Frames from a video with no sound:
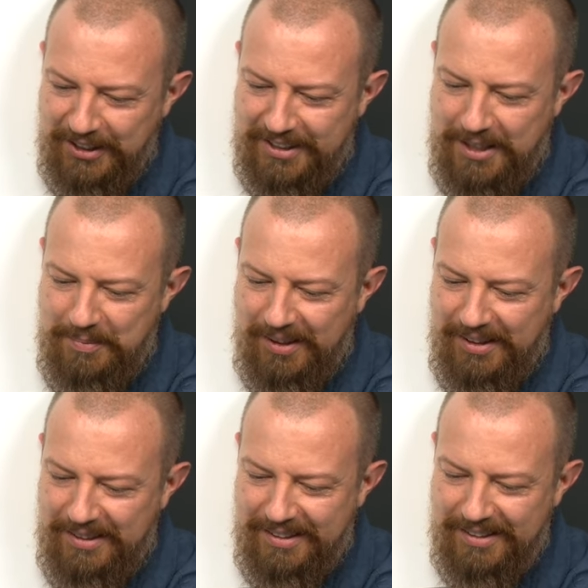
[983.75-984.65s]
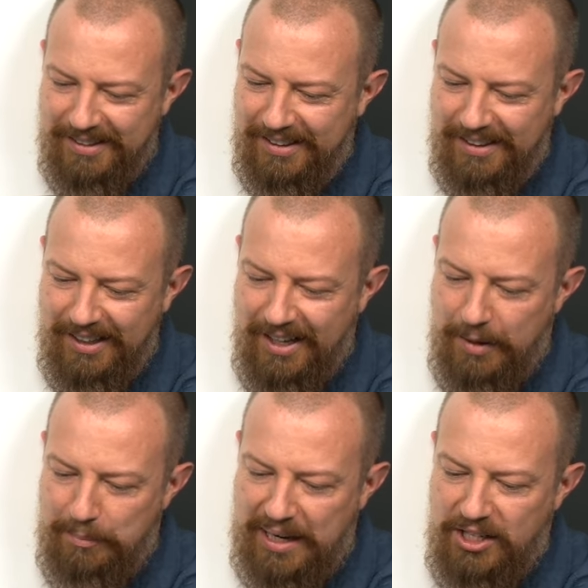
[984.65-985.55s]
Come on.
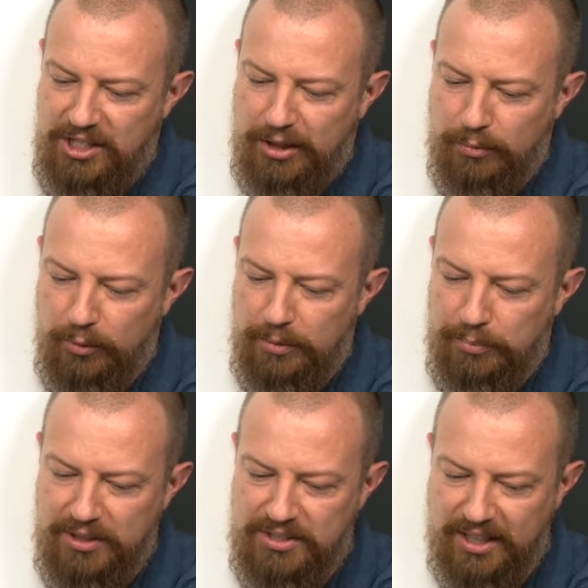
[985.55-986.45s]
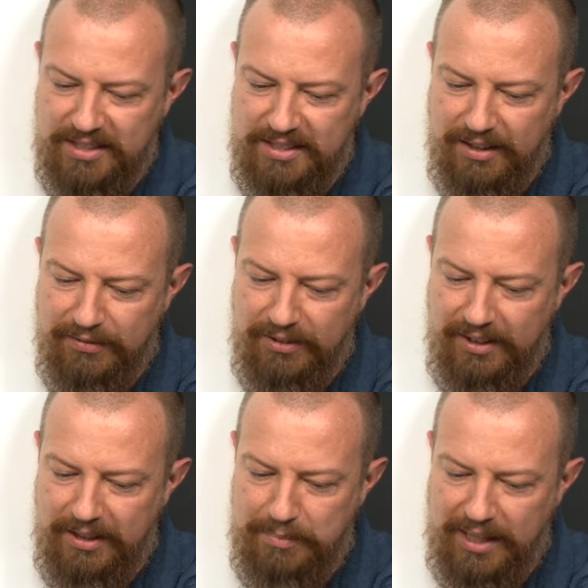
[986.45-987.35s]
Paging through the presets,
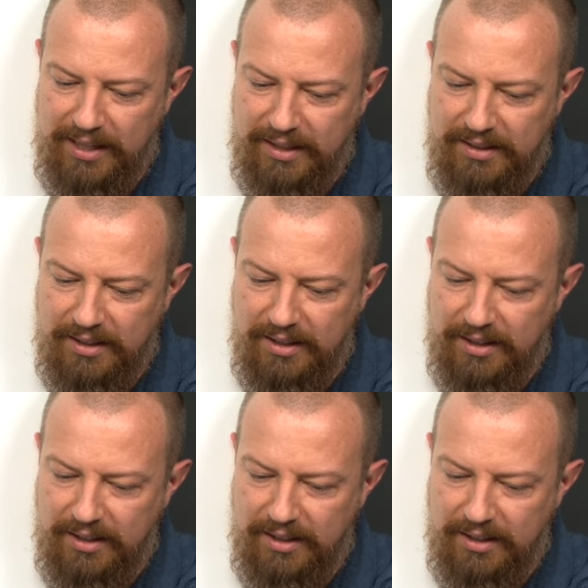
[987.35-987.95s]
definitely a bad idea.